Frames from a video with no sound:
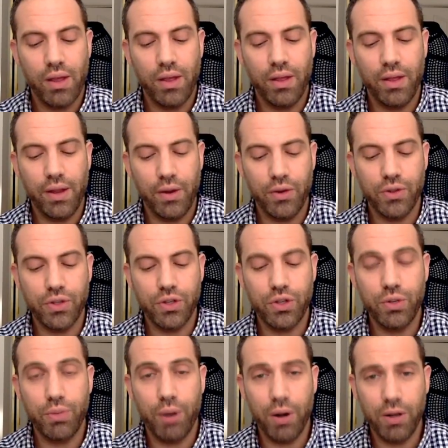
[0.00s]
Here's the 2
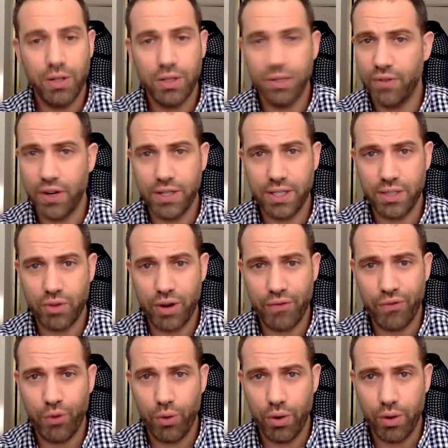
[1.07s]
parts, very
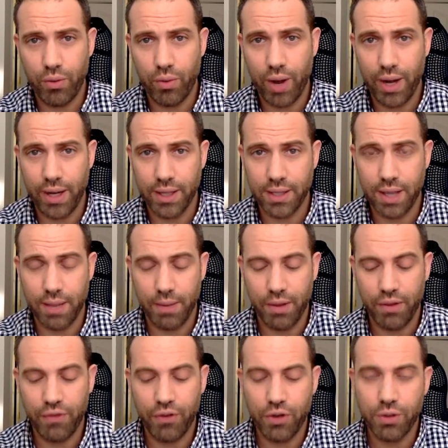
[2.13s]
straightforward writing assignment. The
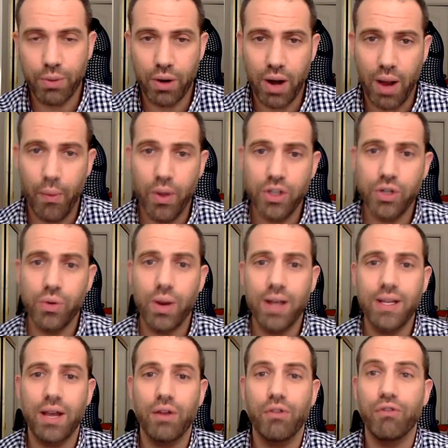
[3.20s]
first part, I want you to write
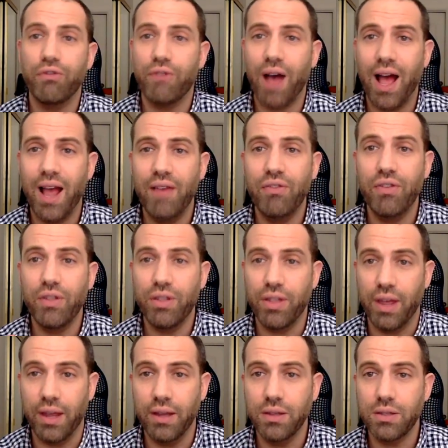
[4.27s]
down 5
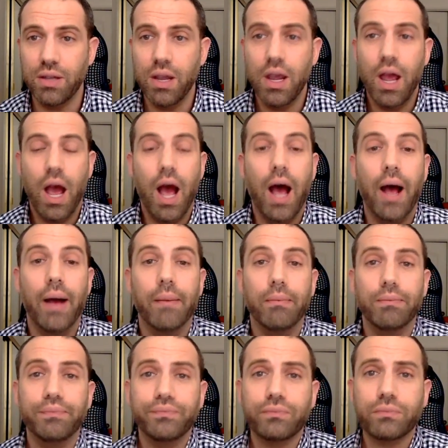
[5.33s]
things.
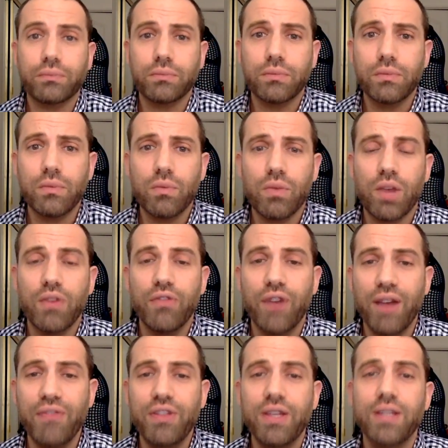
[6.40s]

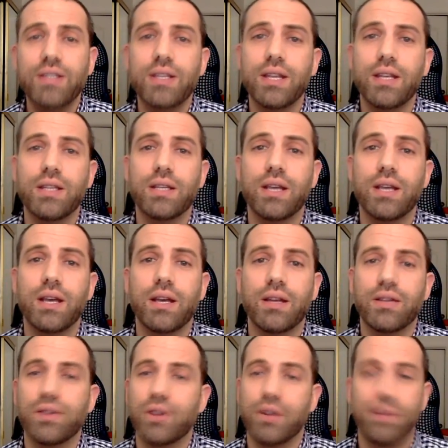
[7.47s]
5 things that,
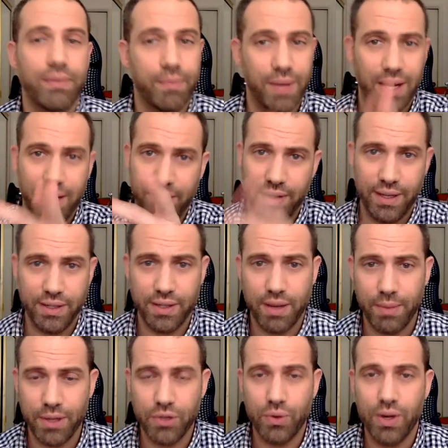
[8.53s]
sorry, I'm getting things on my
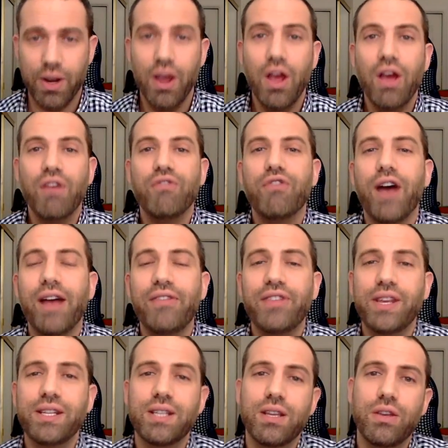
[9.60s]
screen. 5 things
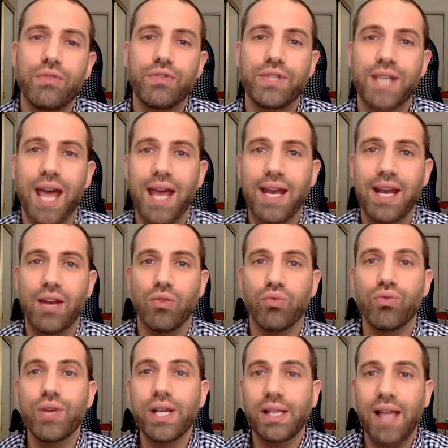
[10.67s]
that you've said in
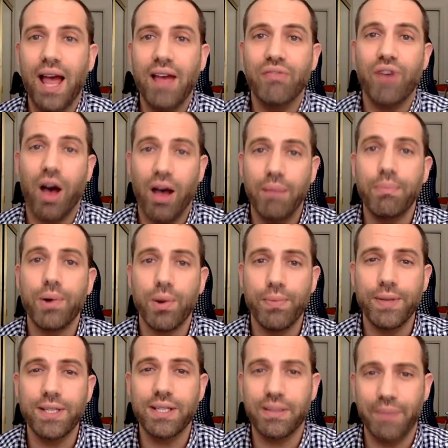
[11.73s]
real life on
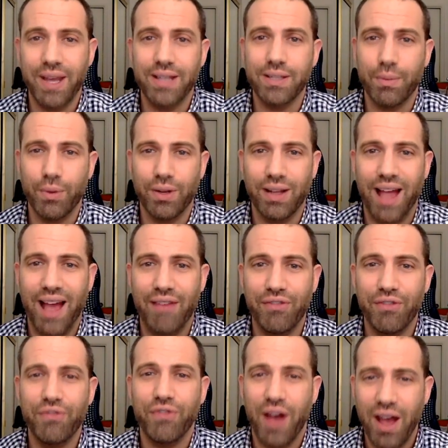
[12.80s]
purpose to make someone laugh.
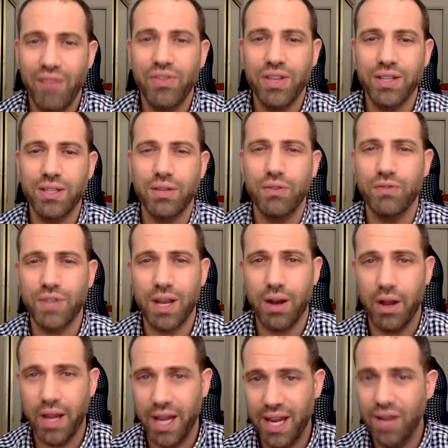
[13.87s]
5 things that you've said
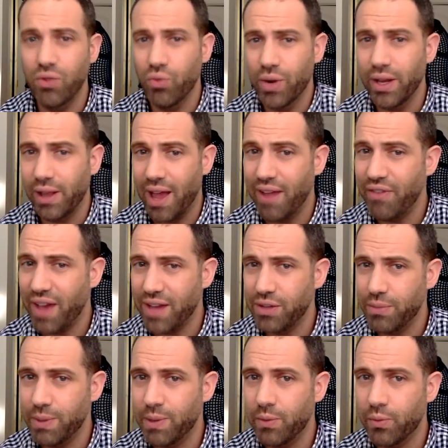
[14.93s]
in real life, had to be
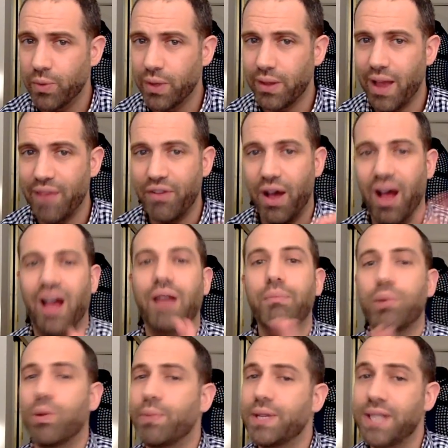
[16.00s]
in real life, on
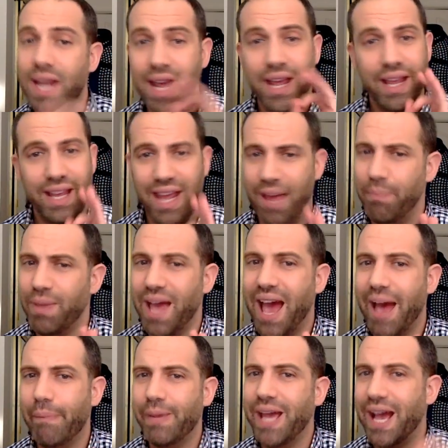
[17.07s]
purpose, can't be a
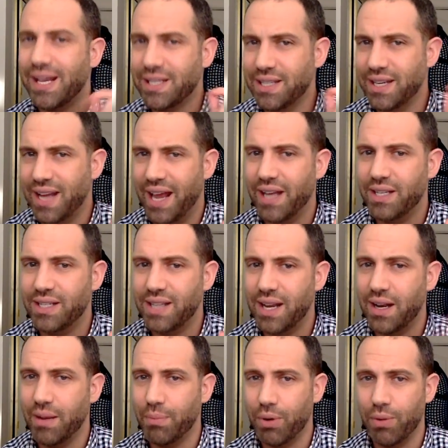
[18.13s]
happy accident, had to say it
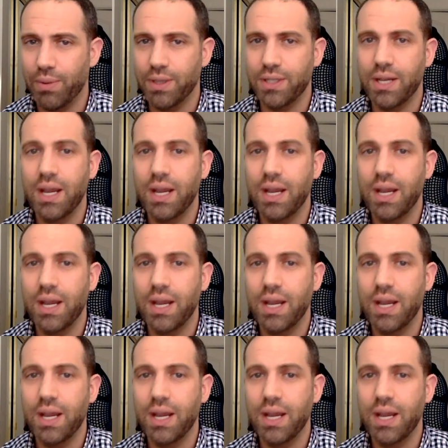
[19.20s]
on purpose,